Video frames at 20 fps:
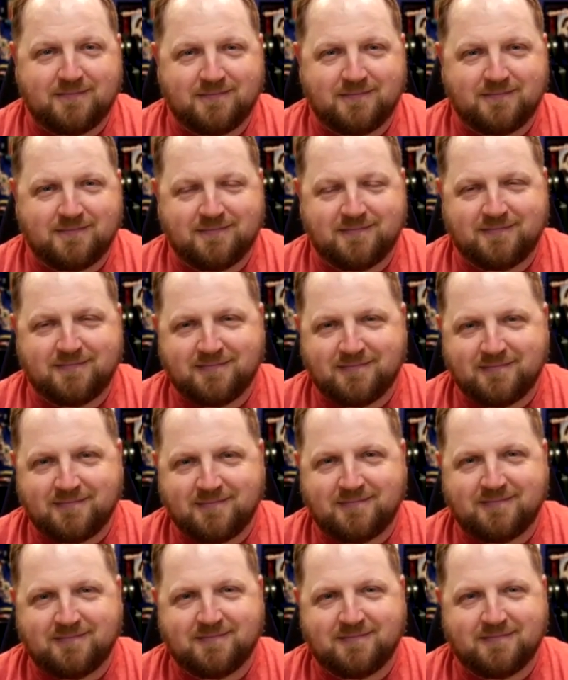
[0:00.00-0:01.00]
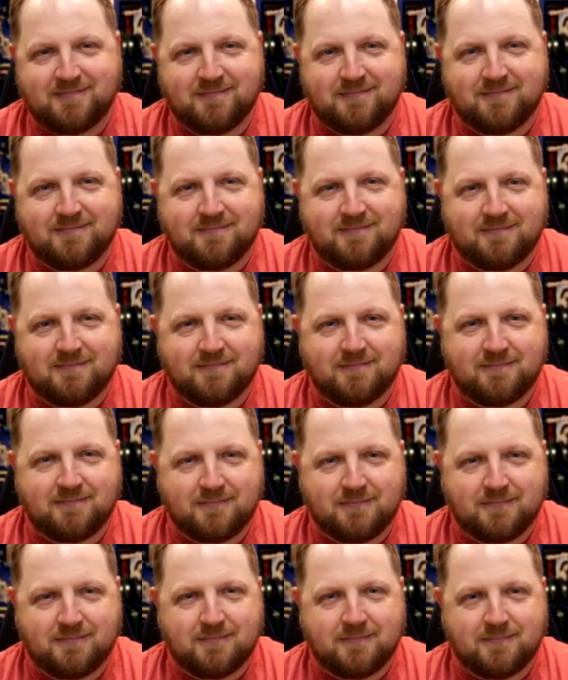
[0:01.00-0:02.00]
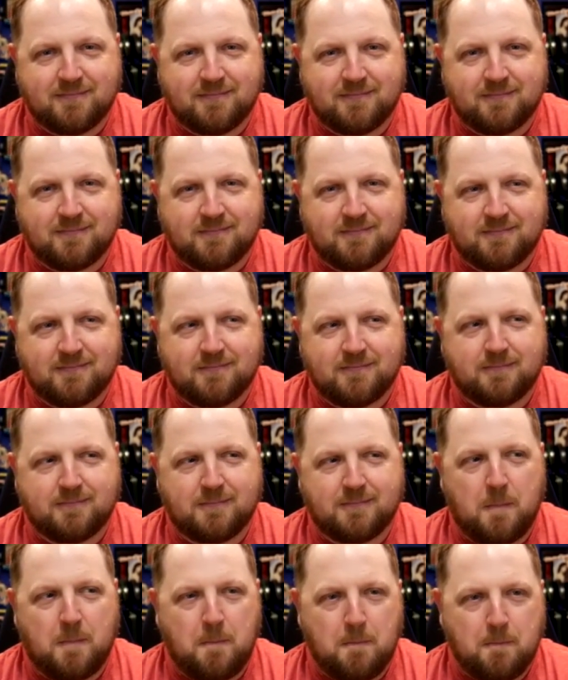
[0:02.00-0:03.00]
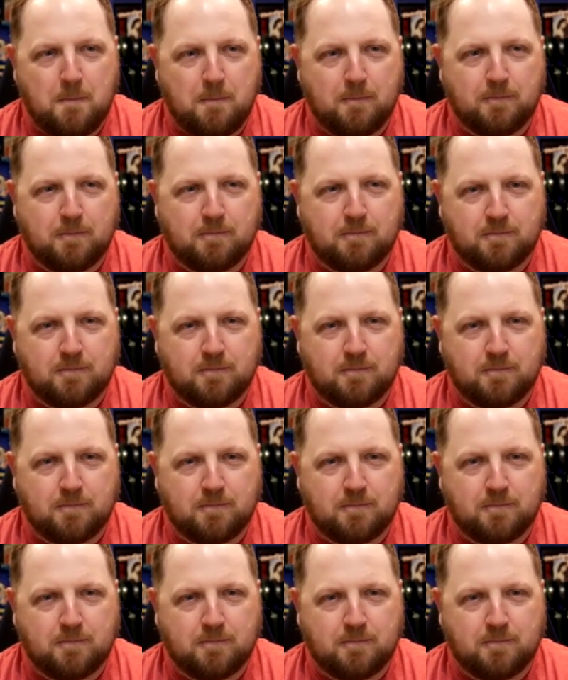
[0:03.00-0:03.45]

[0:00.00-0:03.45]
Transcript: [no speech]